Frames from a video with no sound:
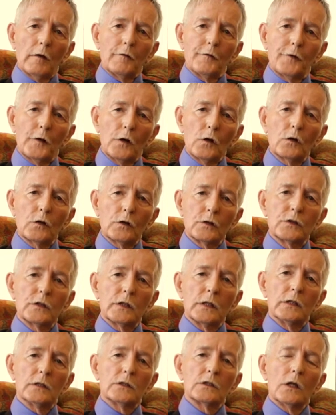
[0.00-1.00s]

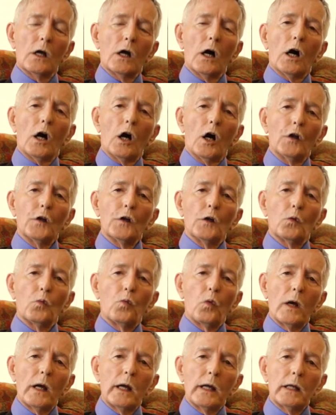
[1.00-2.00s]
focuses on the
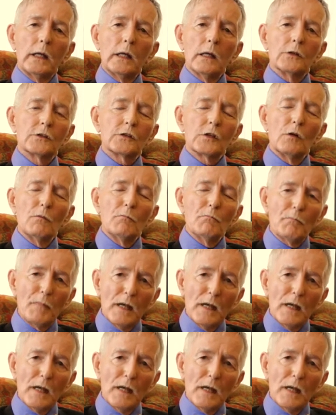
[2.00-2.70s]
way so